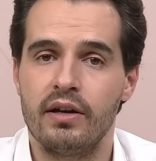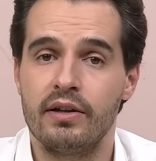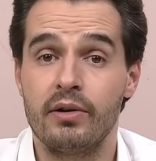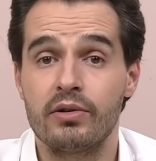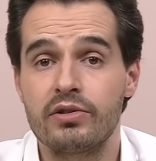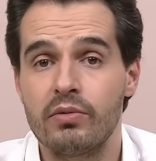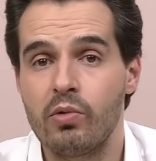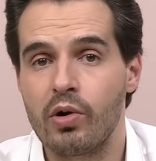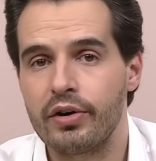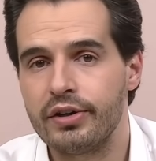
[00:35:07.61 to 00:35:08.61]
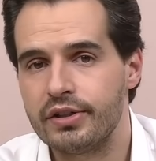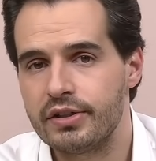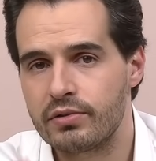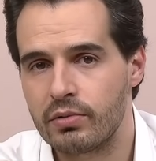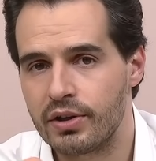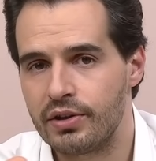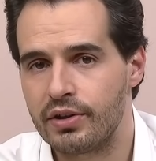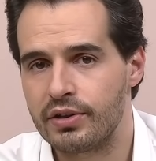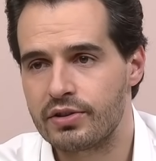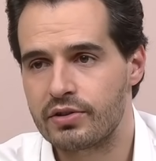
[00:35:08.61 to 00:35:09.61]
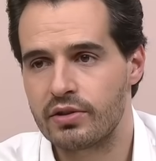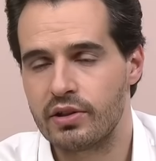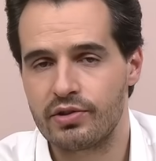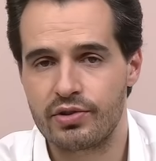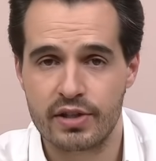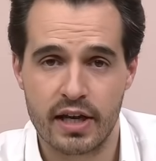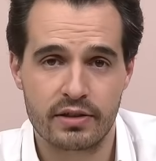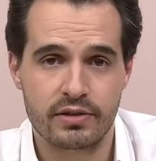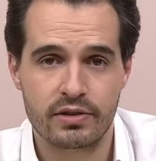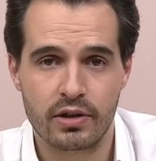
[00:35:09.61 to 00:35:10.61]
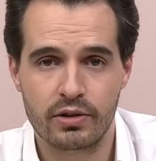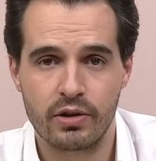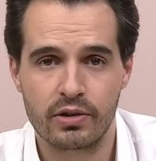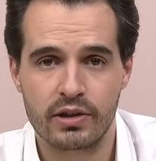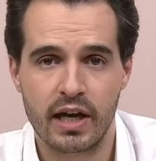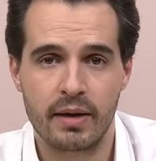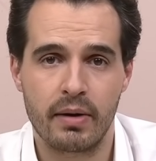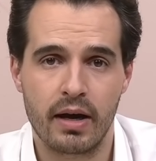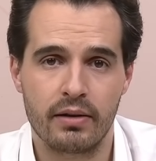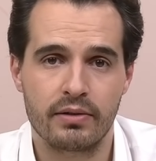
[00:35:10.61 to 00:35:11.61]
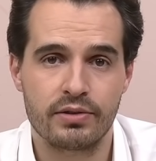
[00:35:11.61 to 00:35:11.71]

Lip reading: There were some worries whether the transaction is not going to time out.